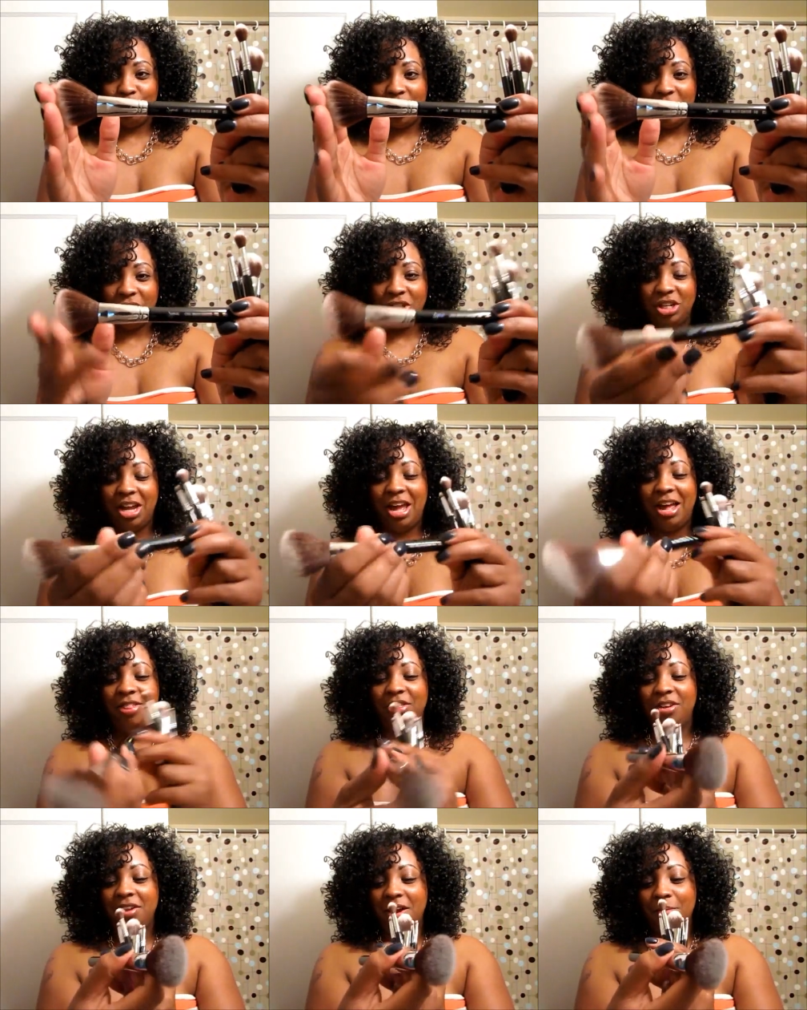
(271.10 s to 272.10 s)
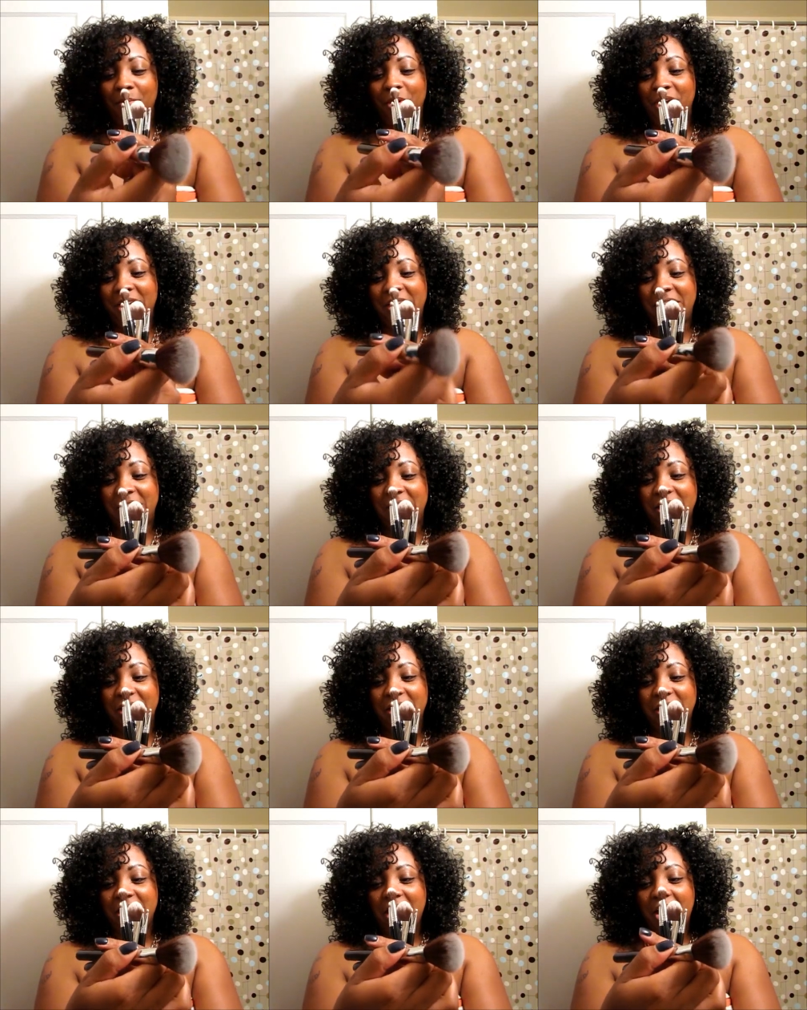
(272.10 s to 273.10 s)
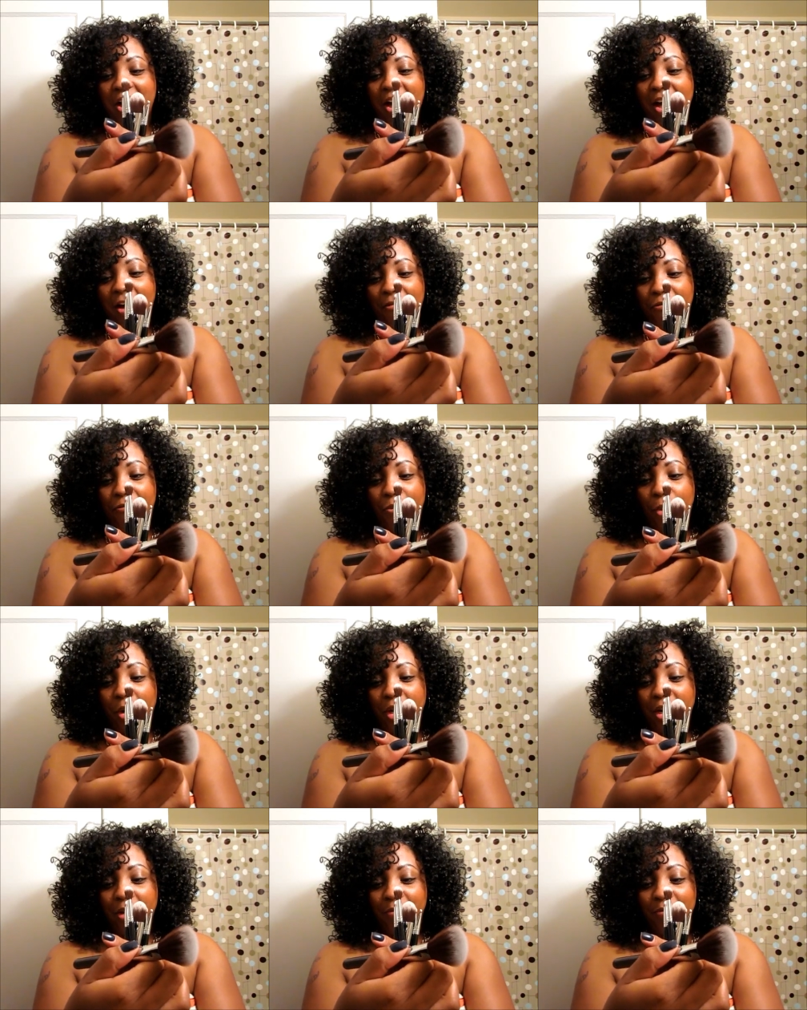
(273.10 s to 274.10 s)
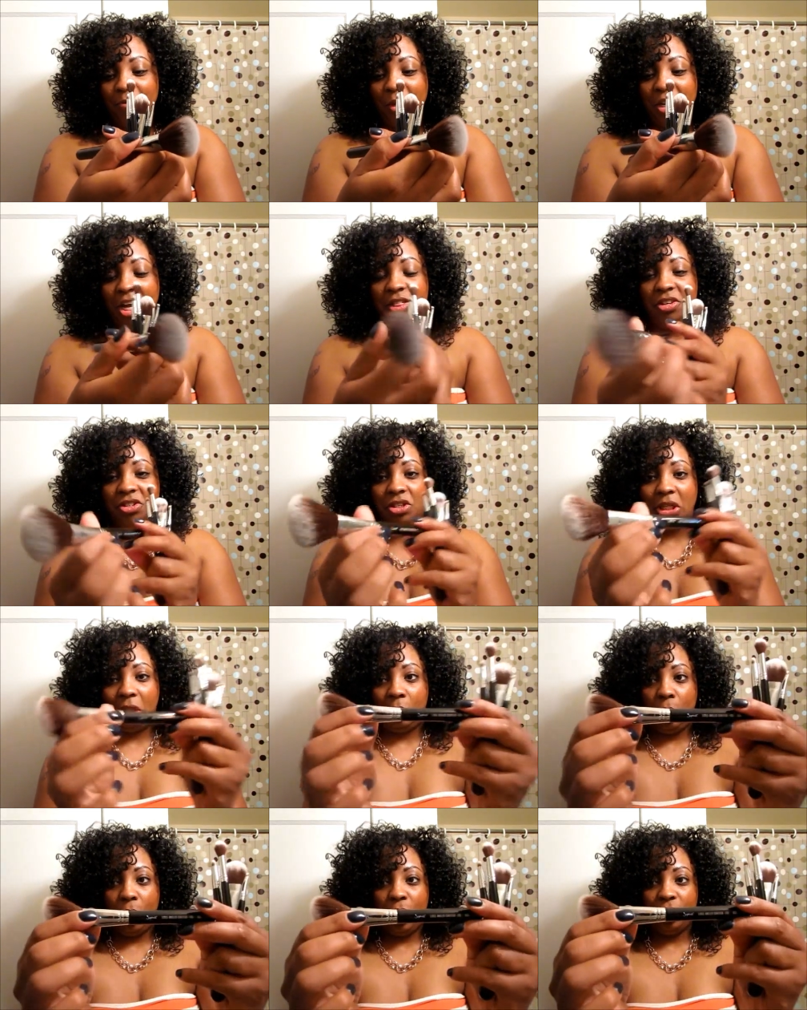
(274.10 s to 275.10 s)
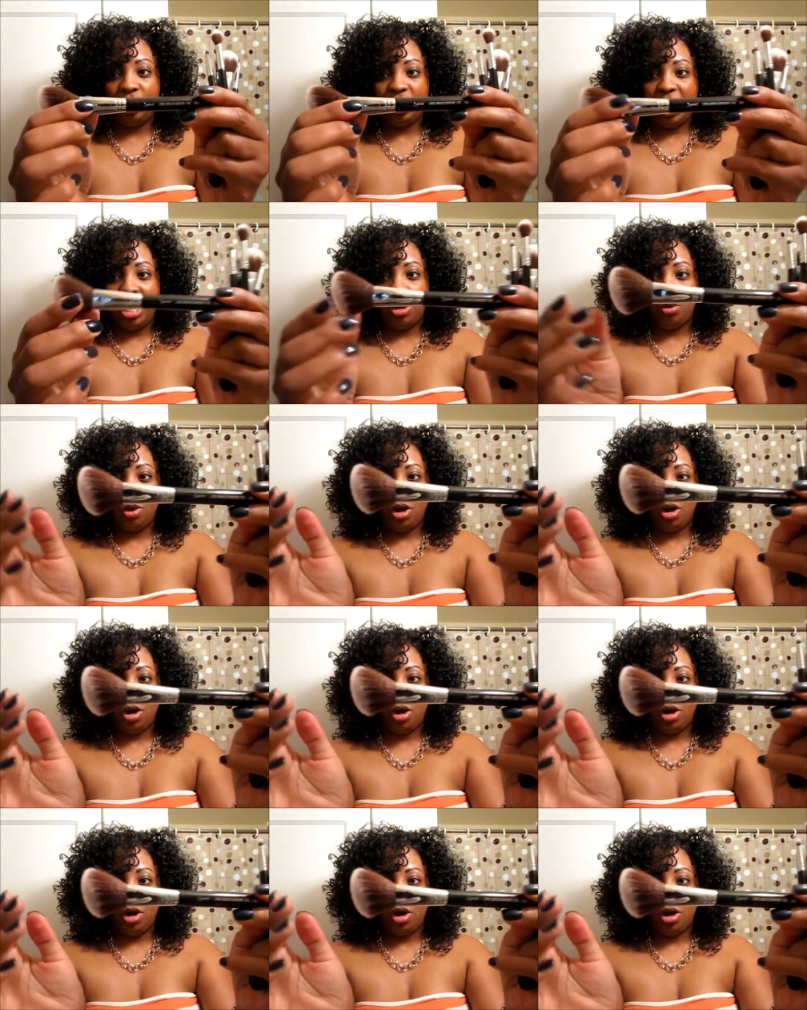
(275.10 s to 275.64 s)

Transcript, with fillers: brush, and the number is F40. Again, this is the large angle